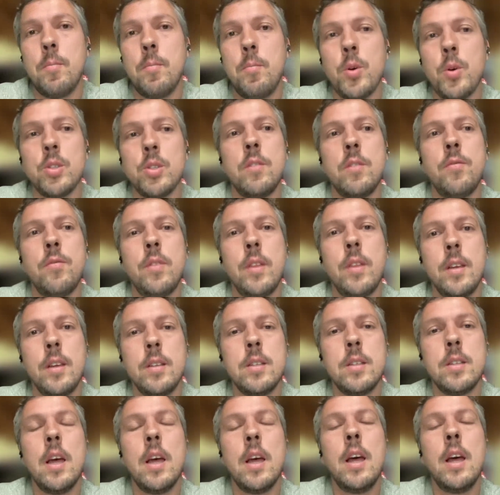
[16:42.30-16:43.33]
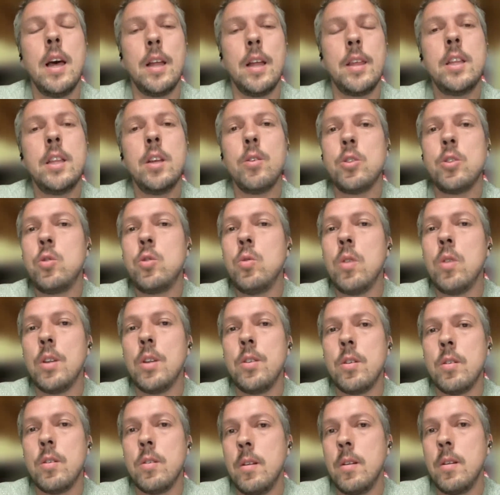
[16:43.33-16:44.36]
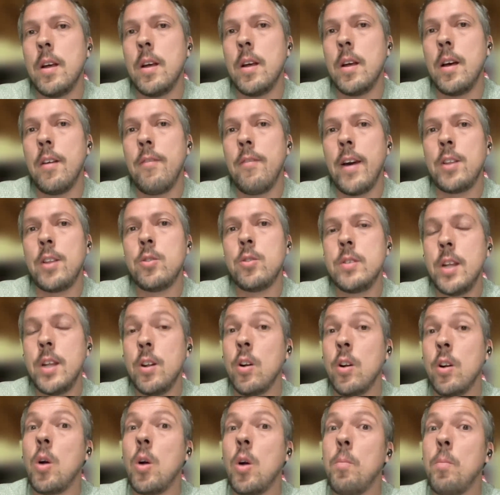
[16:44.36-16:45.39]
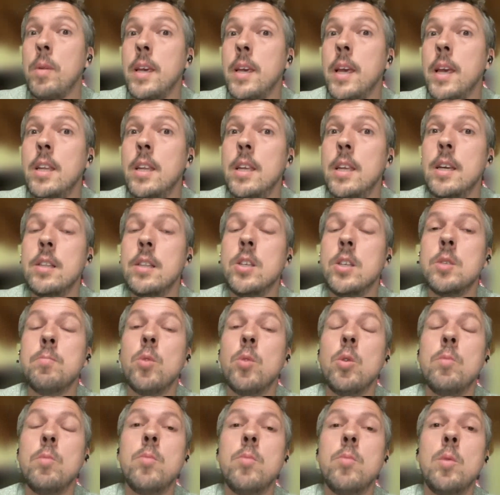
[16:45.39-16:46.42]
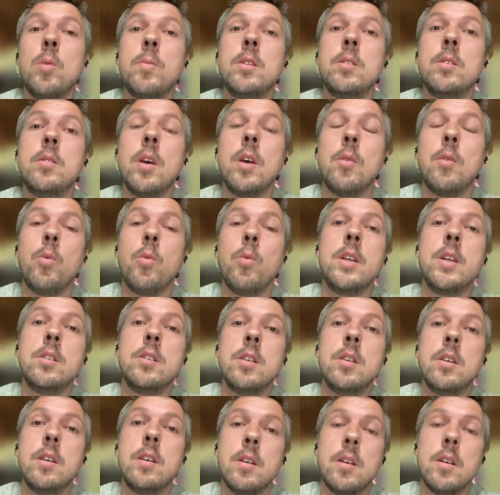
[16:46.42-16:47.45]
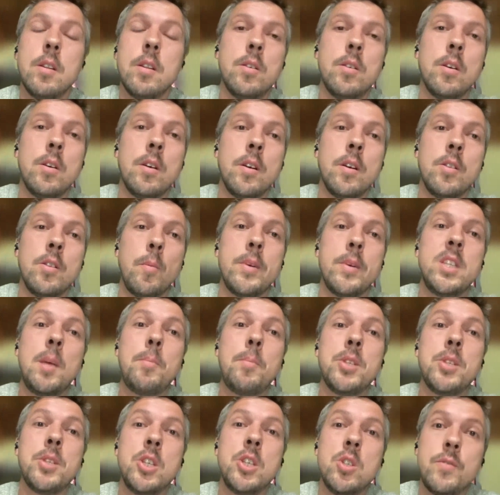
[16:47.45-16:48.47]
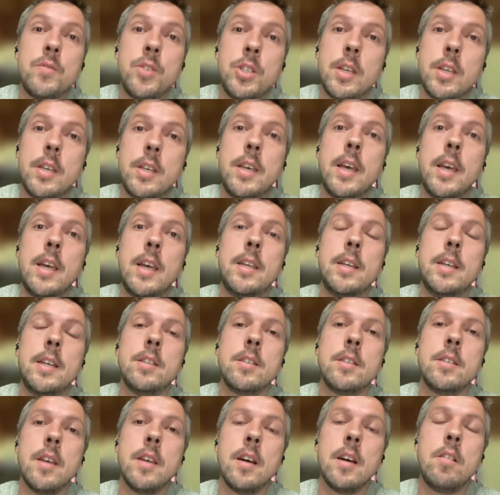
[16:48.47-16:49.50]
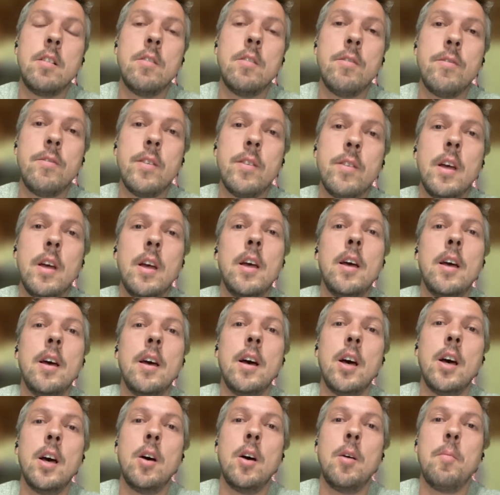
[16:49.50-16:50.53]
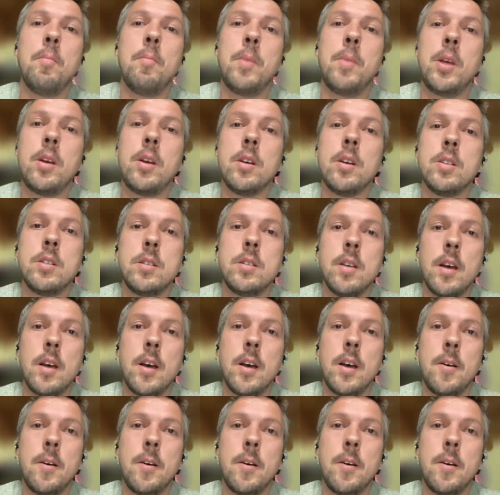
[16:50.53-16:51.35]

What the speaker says: positive thing. I think there are two other factors that are complicating at this moment. One is the domestic position of Tshisekedi itself, because